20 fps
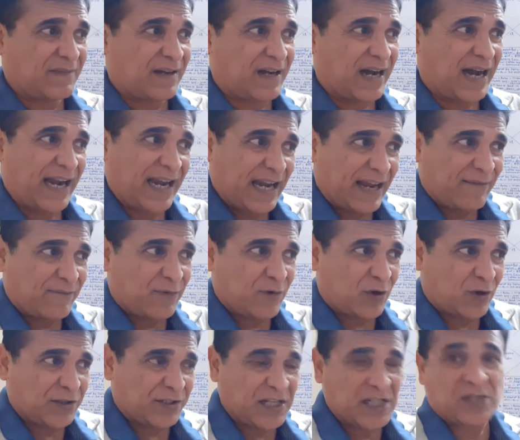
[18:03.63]
I have
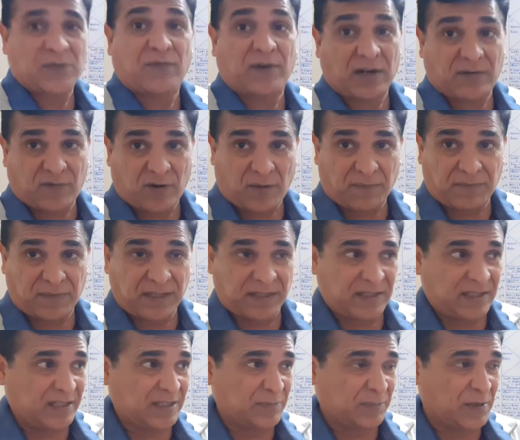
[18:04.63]
got this work from
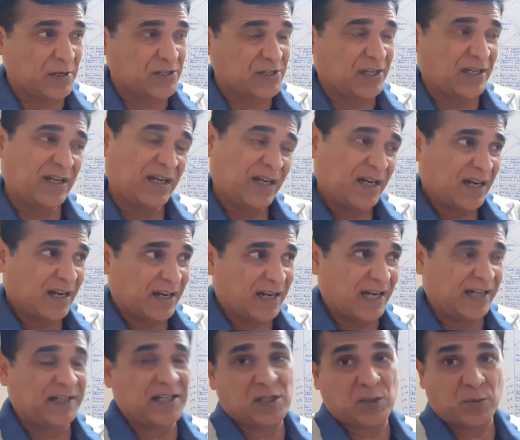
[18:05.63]
this person,
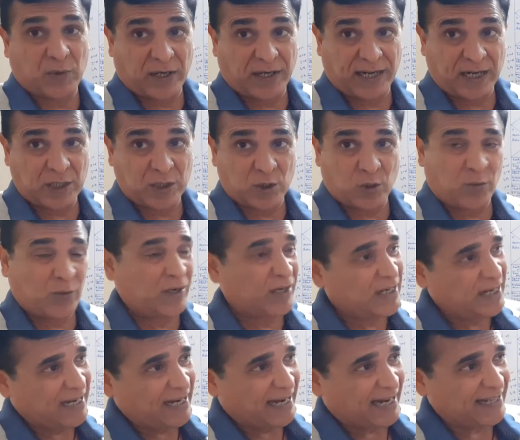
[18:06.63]
let this work get over,